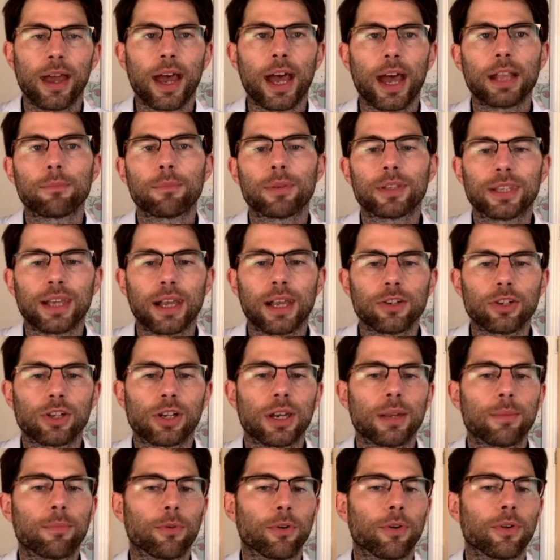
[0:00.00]
and
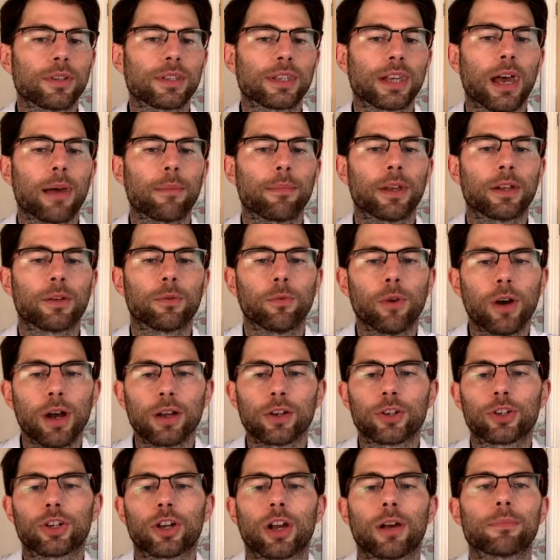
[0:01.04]
potentially brought up in
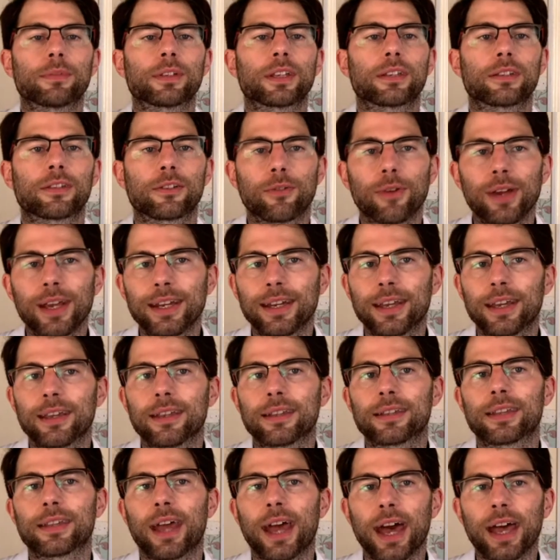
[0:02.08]
workshops,
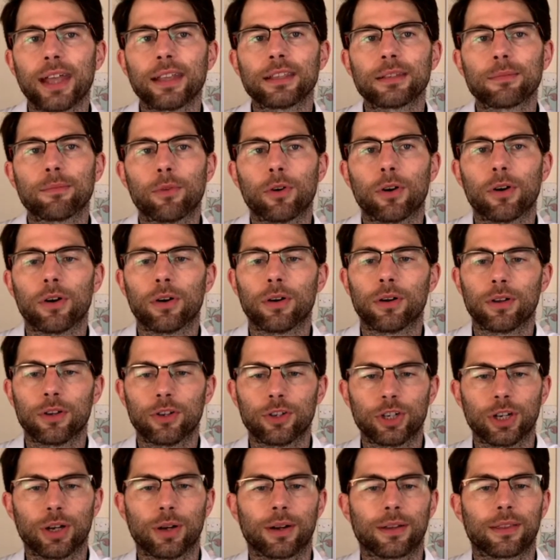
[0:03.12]
screenings, and more
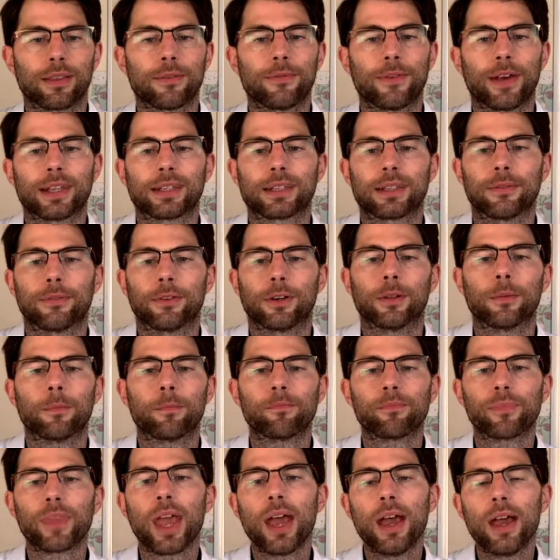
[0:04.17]
during the festival.
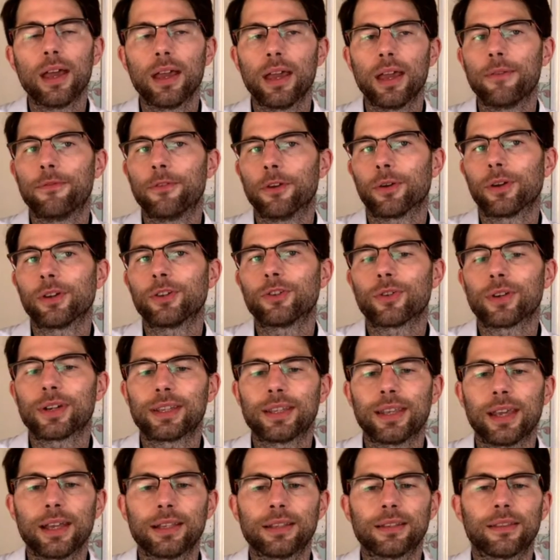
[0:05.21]
If you're
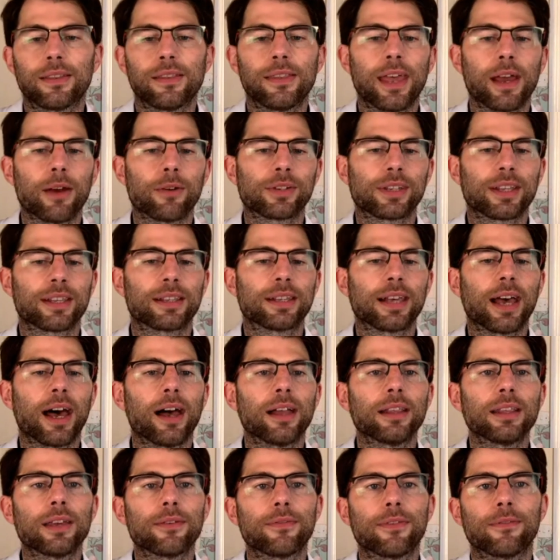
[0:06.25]
interested, then there is a
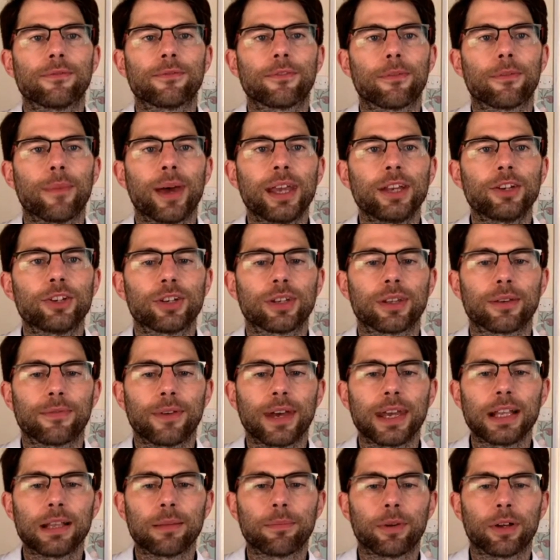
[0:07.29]
ton of information
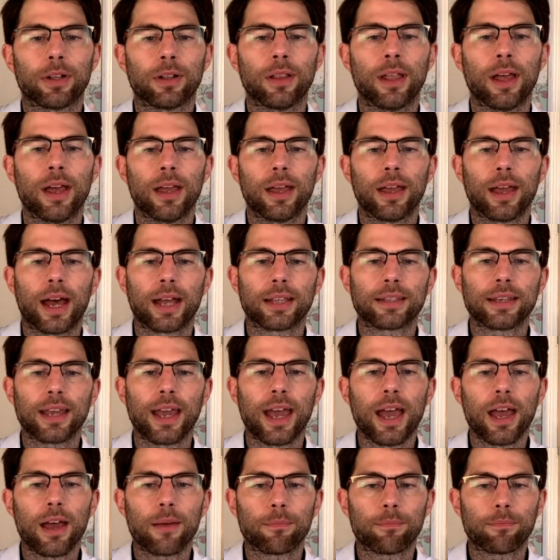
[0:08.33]
available at
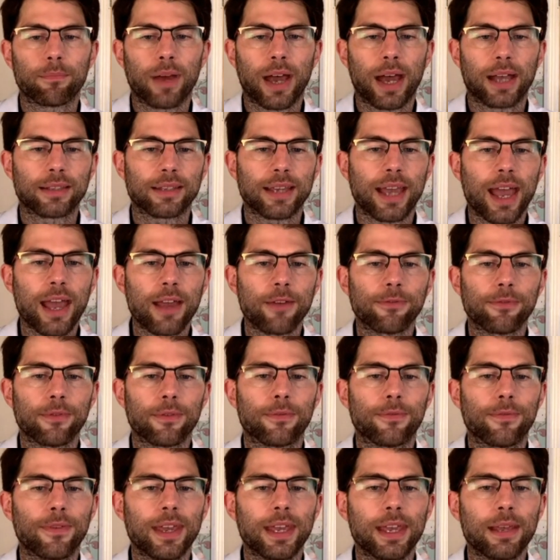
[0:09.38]

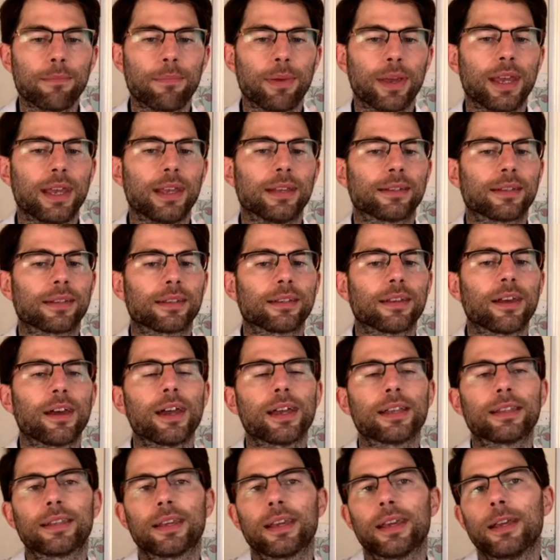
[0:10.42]

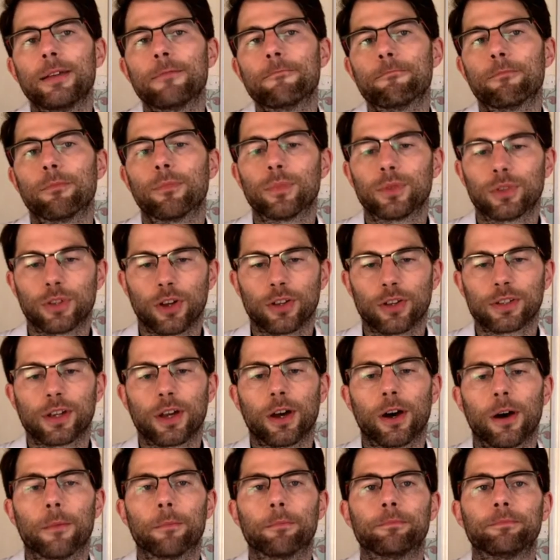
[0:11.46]

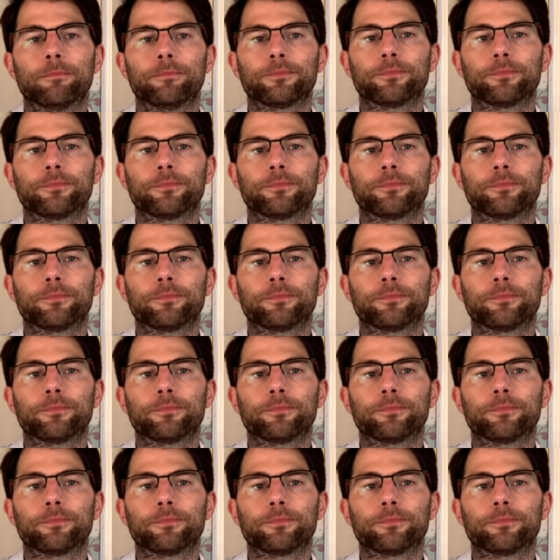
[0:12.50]
fvpsociety.com.